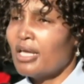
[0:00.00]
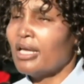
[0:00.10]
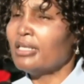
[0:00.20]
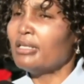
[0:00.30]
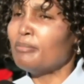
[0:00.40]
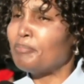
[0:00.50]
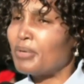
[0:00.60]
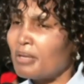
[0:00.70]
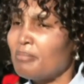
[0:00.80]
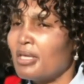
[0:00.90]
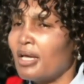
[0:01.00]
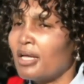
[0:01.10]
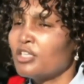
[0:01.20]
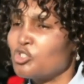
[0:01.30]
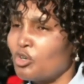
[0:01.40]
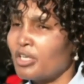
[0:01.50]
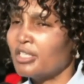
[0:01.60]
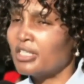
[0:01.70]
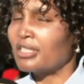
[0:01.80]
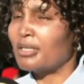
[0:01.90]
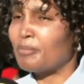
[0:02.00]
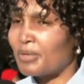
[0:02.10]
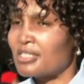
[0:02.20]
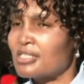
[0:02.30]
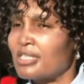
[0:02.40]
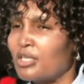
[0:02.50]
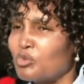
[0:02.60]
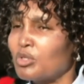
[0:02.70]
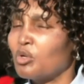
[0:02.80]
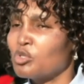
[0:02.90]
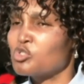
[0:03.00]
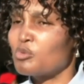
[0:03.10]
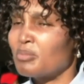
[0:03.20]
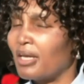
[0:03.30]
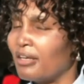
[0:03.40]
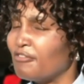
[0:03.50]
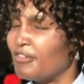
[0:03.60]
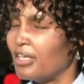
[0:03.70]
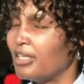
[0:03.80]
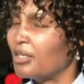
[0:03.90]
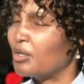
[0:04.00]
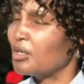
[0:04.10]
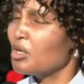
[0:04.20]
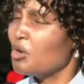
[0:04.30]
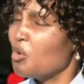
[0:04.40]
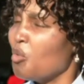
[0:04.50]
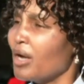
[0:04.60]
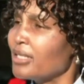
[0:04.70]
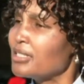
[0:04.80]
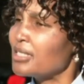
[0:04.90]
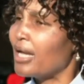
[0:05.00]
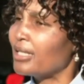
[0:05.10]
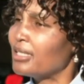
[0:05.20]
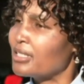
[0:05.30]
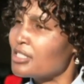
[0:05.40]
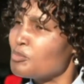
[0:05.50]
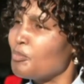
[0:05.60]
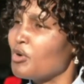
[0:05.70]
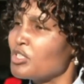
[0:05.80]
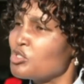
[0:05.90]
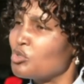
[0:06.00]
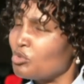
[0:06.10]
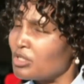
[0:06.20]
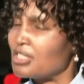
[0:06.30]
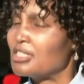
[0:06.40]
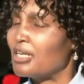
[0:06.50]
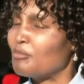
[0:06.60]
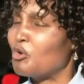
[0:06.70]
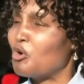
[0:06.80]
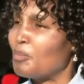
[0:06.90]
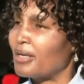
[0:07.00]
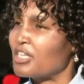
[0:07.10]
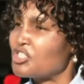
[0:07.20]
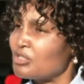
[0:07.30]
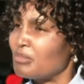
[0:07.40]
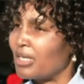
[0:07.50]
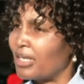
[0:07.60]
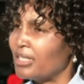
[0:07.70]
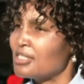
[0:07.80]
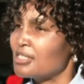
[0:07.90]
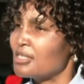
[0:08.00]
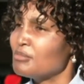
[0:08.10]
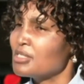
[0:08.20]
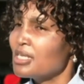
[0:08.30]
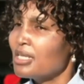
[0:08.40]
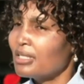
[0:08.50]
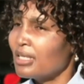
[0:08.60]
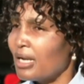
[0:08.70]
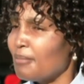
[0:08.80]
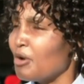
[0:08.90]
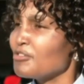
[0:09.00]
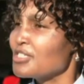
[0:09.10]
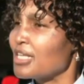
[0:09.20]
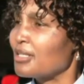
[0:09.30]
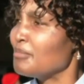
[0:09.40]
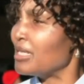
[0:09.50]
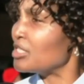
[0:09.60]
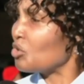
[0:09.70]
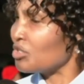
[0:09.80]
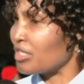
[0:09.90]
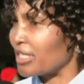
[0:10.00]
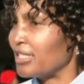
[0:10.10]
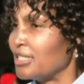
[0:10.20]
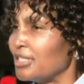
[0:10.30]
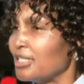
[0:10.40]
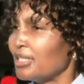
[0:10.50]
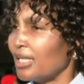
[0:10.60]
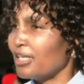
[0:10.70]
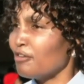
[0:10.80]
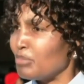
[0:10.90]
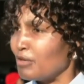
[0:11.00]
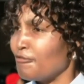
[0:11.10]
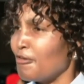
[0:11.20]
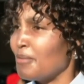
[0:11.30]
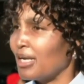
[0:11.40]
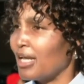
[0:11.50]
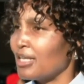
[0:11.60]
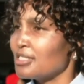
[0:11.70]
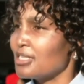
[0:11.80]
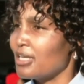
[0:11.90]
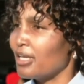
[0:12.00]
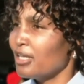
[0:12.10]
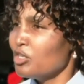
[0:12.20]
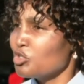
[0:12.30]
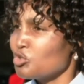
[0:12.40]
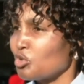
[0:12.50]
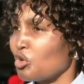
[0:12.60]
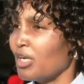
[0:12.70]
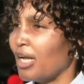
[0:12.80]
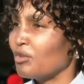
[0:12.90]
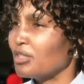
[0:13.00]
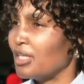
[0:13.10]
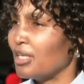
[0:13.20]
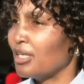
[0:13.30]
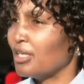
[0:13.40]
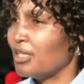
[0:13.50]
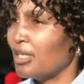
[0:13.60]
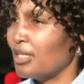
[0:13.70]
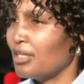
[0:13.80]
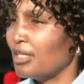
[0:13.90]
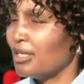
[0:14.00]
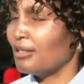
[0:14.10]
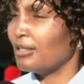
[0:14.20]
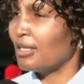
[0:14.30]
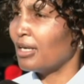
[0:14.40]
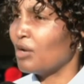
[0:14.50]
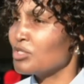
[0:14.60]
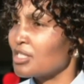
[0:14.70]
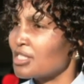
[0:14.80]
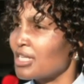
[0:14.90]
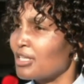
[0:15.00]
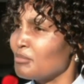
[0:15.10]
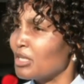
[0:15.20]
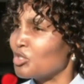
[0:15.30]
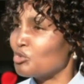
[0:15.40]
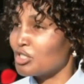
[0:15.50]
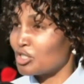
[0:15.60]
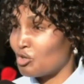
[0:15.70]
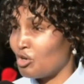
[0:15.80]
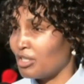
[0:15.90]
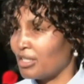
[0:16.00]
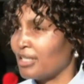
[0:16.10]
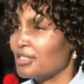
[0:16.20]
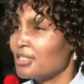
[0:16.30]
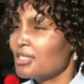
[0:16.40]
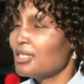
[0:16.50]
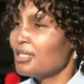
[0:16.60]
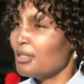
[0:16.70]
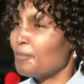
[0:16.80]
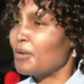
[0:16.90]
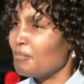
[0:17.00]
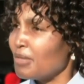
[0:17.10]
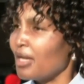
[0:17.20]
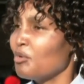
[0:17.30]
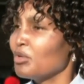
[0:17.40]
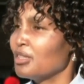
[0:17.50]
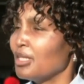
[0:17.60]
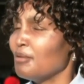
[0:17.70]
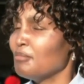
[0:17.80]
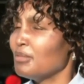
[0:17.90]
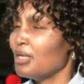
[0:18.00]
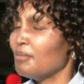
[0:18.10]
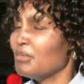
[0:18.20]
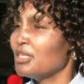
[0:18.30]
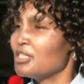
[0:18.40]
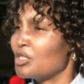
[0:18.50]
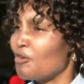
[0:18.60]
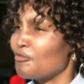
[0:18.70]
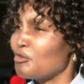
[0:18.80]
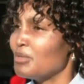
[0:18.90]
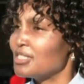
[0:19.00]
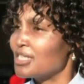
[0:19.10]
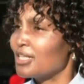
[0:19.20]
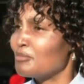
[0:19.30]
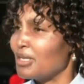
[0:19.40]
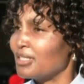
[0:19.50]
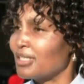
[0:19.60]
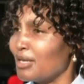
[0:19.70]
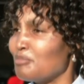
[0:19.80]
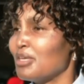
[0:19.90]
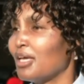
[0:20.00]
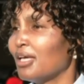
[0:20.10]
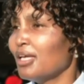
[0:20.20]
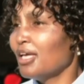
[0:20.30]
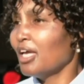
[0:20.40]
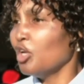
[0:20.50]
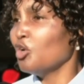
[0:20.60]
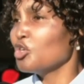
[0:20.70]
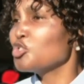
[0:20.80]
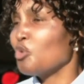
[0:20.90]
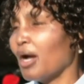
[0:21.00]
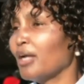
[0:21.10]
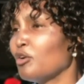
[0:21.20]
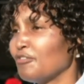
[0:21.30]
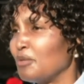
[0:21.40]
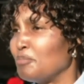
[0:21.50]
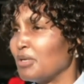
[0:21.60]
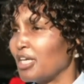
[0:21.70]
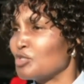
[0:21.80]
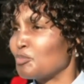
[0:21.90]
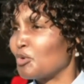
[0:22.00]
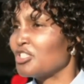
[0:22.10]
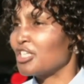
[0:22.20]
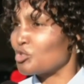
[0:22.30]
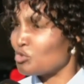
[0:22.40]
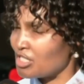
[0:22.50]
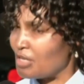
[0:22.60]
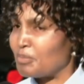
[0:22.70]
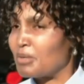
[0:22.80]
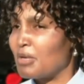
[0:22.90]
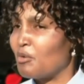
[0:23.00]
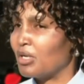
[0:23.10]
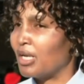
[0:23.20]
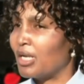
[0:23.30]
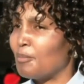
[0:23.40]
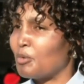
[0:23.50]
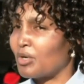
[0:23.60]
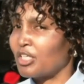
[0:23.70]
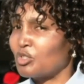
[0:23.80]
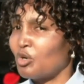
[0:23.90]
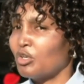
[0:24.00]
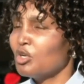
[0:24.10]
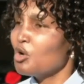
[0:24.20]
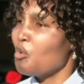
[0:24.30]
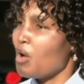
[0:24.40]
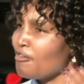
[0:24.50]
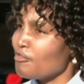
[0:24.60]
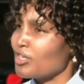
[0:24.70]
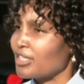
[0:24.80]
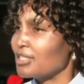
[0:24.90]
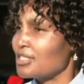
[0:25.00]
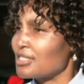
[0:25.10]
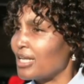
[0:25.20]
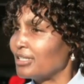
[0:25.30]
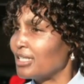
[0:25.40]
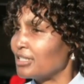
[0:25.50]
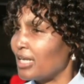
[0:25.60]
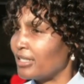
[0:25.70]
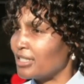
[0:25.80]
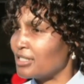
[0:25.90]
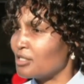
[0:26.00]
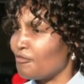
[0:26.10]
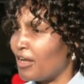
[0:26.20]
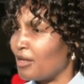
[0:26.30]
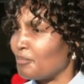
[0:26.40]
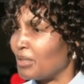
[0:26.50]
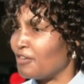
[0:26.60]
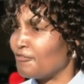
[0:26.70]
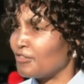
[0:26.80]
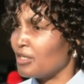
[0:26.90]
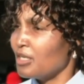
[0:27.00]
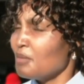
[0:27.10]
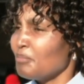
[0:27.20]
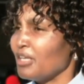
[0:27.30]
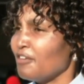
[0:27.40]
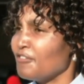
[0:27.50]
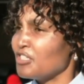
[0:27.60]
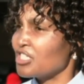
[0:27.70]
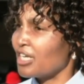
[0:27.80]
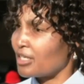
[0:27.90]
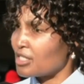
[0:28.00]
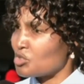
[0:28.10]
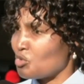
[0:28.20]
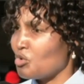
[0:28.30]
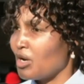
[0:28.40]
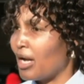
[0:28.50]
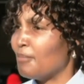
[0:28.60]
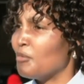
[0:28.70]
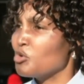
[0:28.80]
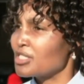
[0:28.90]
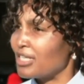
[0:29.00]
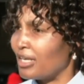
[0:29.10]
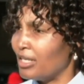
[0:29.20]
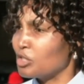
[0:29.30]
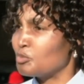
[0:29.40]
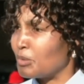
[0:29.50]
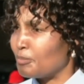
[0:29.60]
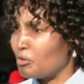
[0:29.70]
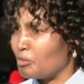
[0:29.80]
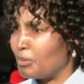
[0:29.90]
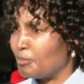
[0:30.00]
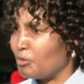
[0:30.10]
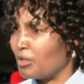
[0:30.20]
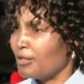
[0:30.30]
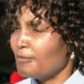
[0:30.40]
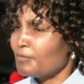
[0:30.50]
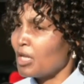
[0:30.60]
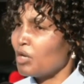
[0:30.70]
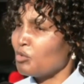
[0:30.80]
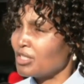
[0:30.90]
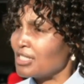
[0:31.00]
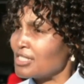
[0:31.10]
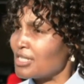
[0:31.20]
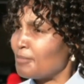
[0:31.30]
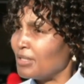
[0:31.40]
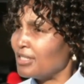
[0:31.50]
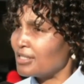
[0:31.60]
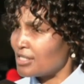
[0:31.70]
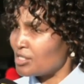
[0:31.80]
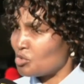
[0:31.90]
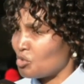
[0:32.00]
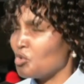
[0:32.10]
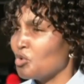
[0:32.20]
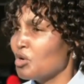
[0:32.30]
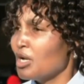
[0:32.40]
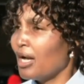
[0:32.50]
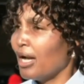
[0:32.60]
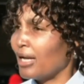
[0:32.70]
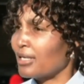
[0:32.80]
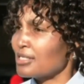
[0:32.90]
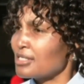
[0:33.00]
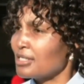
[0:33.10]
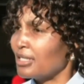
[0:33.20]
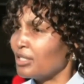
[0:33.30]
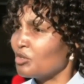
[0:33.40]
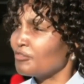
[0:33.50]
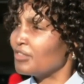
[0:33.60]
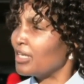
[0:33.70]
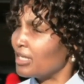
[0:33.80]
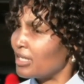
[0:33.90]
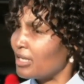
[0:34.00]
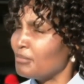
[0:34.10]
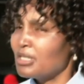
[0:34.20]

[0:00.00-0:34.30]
And the Premier joining the President will also be unveiling what are the response through DDM cooperation mechanisms, the number of settlements already that have been formalized here to roll out the housing settlement. You will recall that the Premier with the Minister of Human Settlement came here and launched one of the biggest projects, which the Premier will elaborate on. We have already started identifying beneficiaries who are mostly elderly people with disabilities who are resident of the area.